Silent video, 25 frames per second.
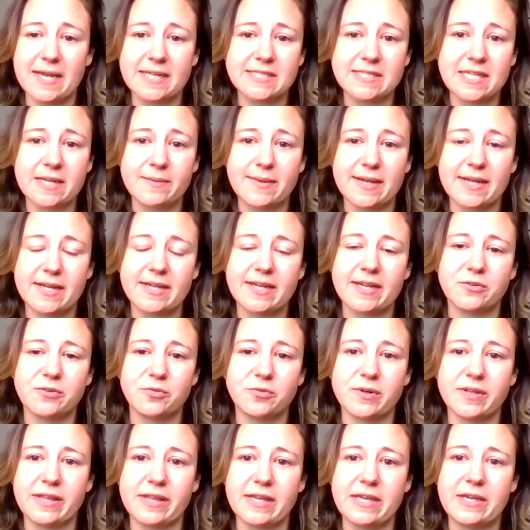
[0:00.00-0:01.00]
pandemic and
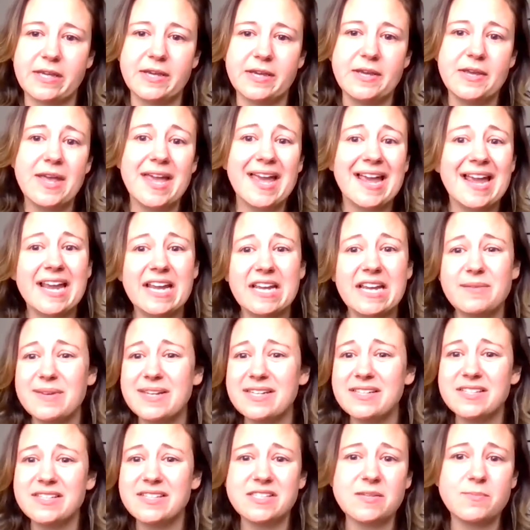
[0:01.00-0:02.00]
really
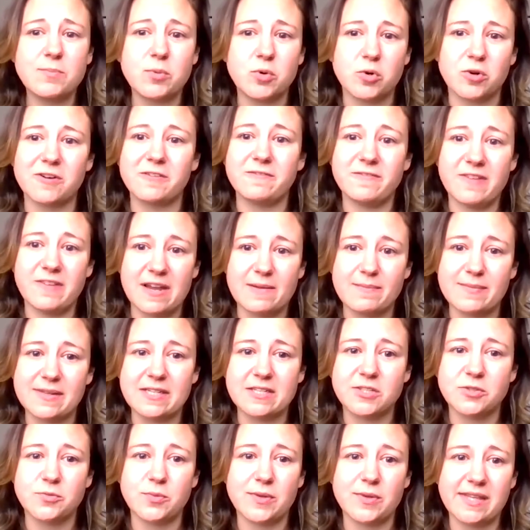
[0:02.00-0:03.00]
aiming to support
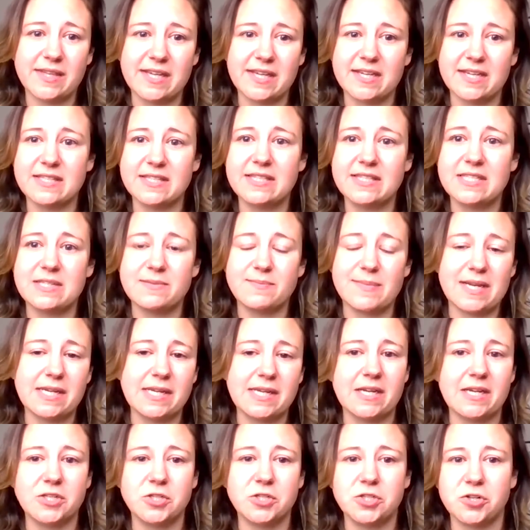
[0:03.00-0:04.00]
families with kids and
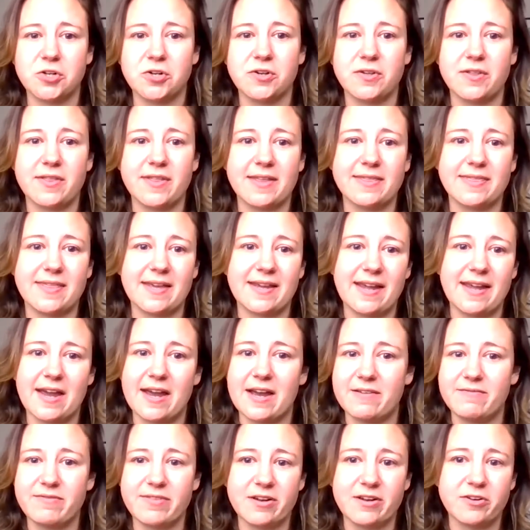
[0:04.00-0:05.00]
making sure that they
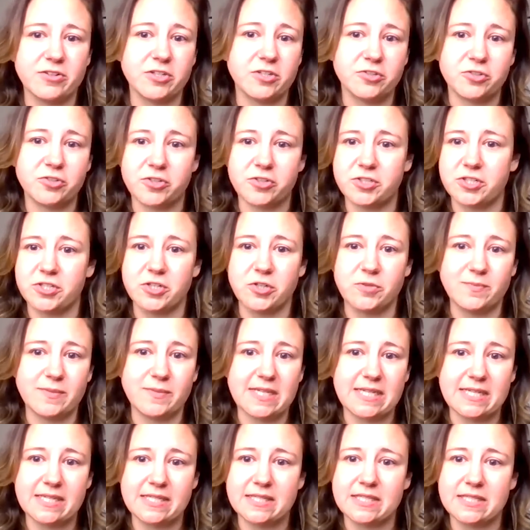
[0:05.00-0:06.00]
have their nutritional
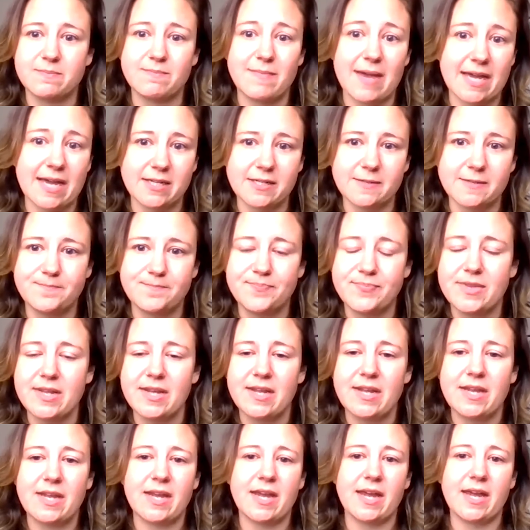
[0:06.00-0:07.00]
needs met
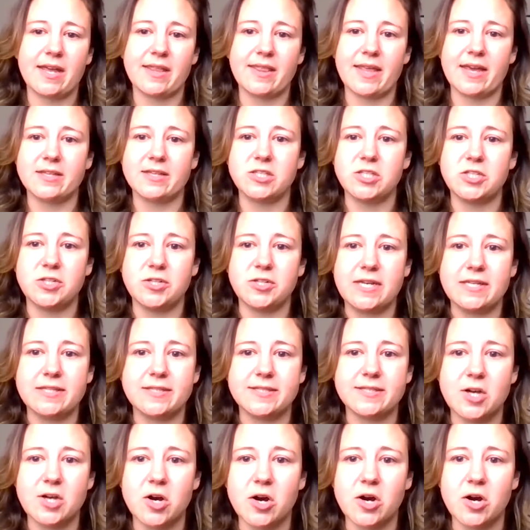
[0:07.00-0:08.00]
and that
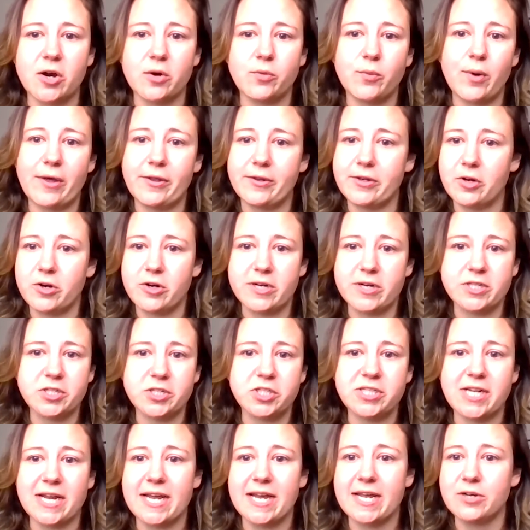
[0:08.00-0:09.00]
students are well
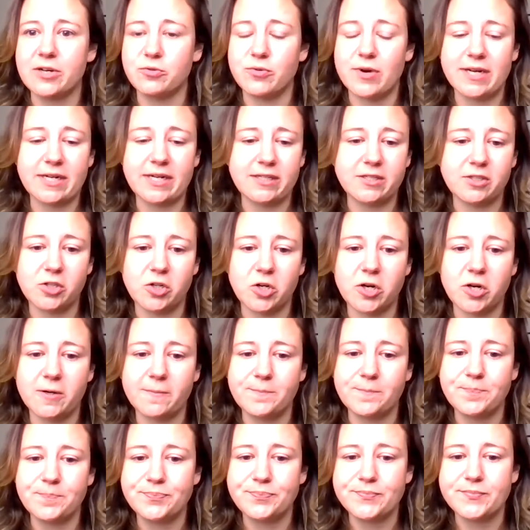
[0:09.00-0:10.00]
nourished and ready to
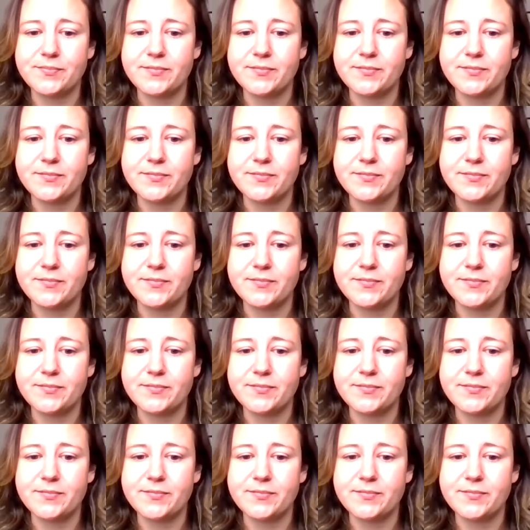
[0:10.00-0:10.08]
learn.